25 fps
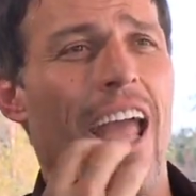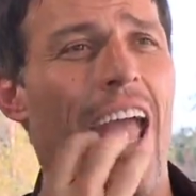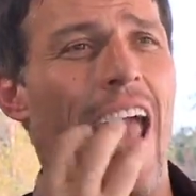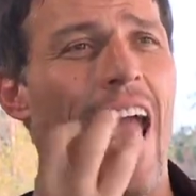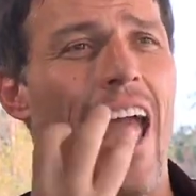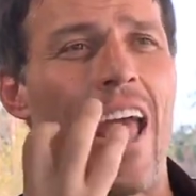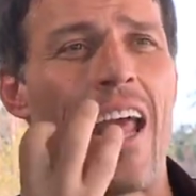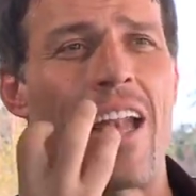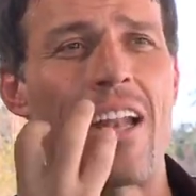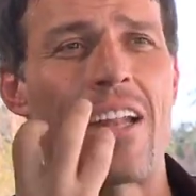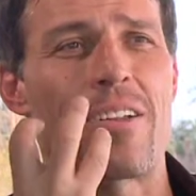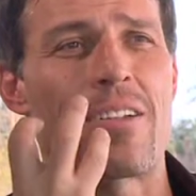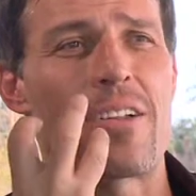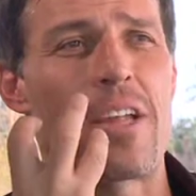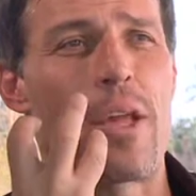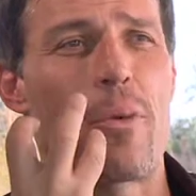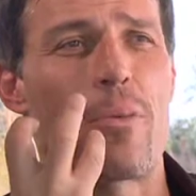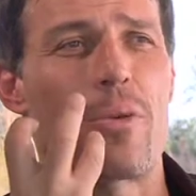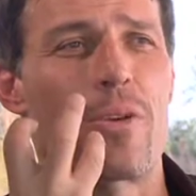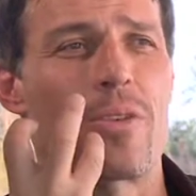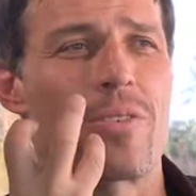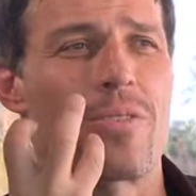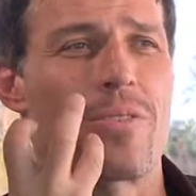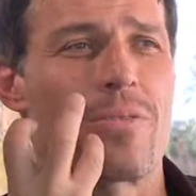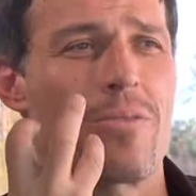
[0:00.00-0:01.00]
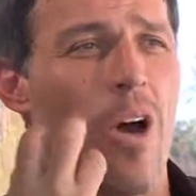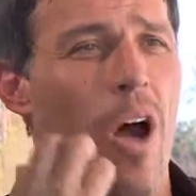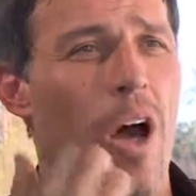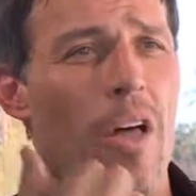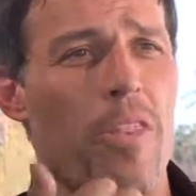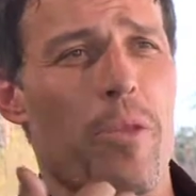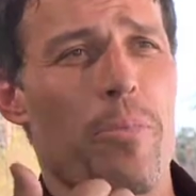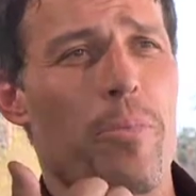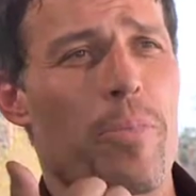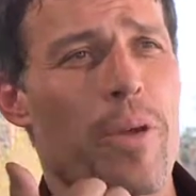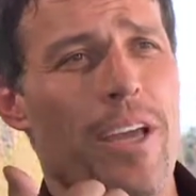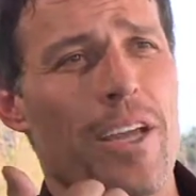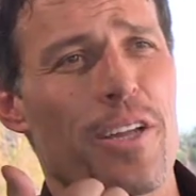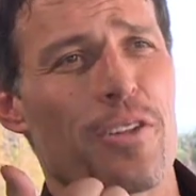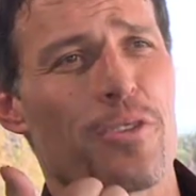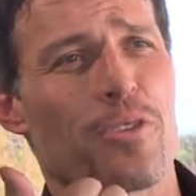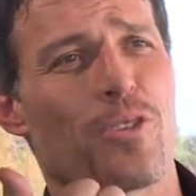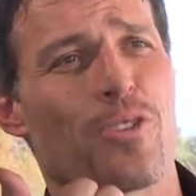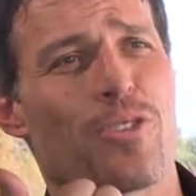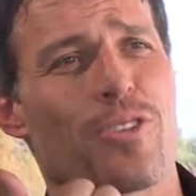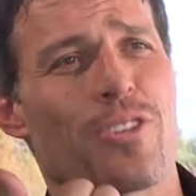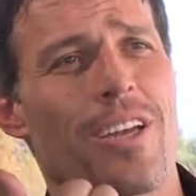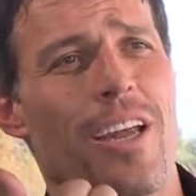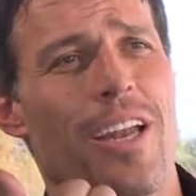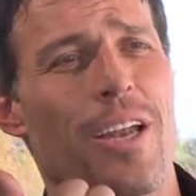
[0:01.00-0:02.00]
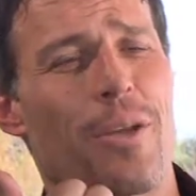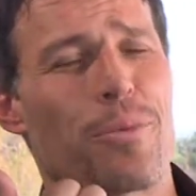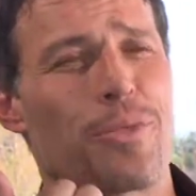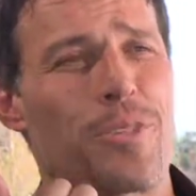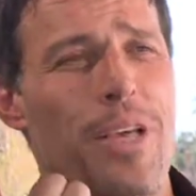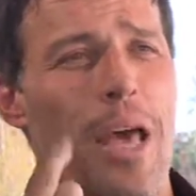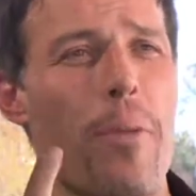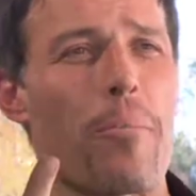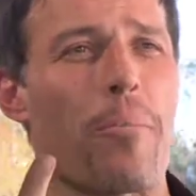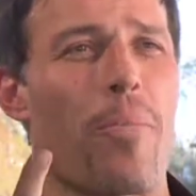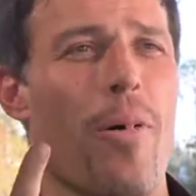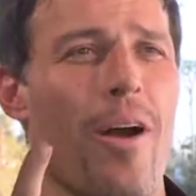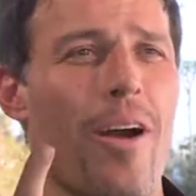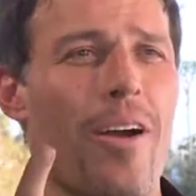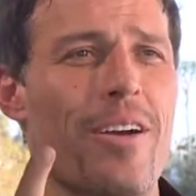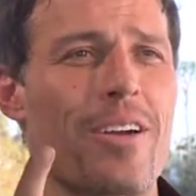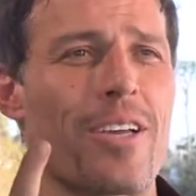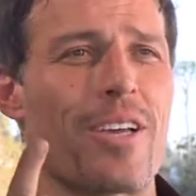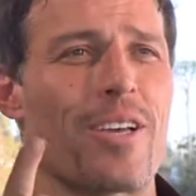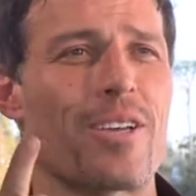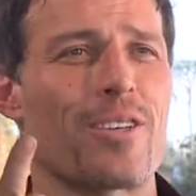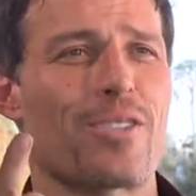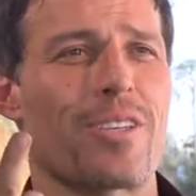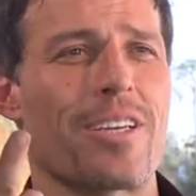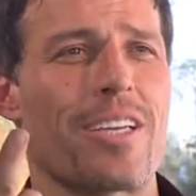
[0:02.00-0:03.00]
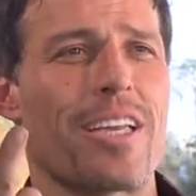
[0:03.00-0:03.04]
and he was on the beach and he was at parties,